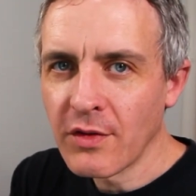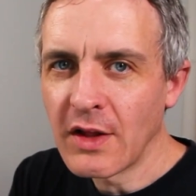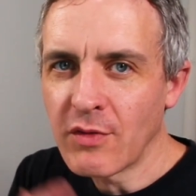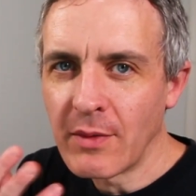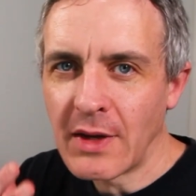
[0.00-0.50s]
So
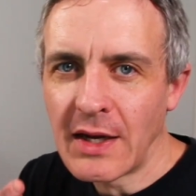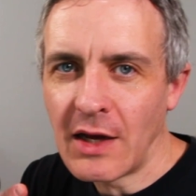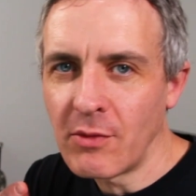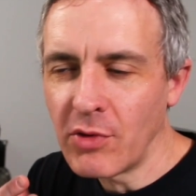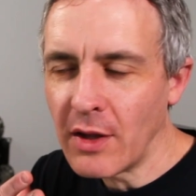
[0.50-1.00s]
that's why I'm kind of
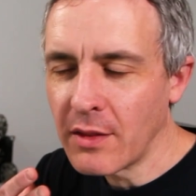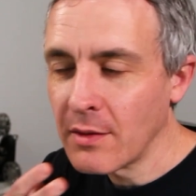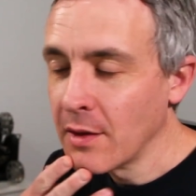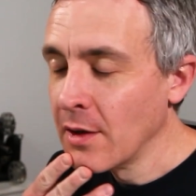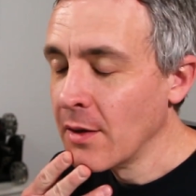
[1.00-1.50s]
out of
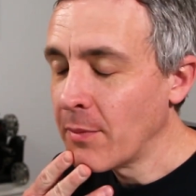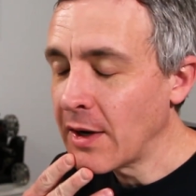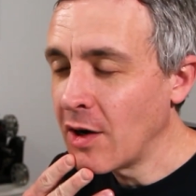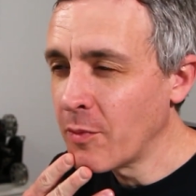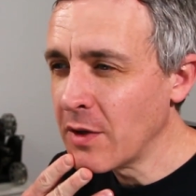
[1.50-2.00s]
breath.
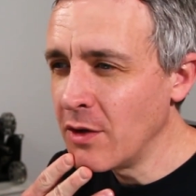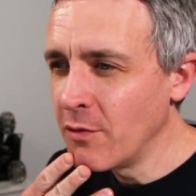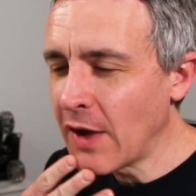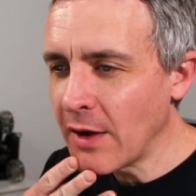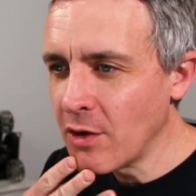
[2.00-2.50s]
But I hope that
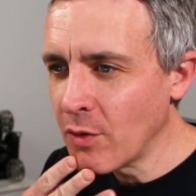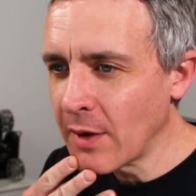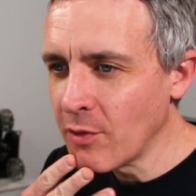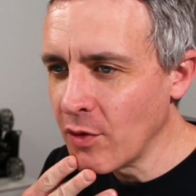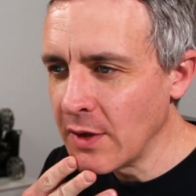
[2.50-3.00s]
you value what
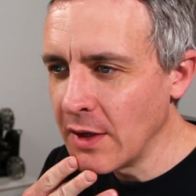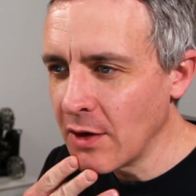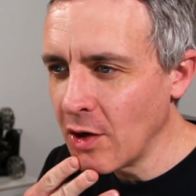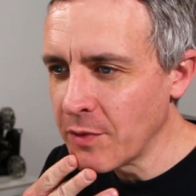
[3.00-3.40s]
I'm doing here.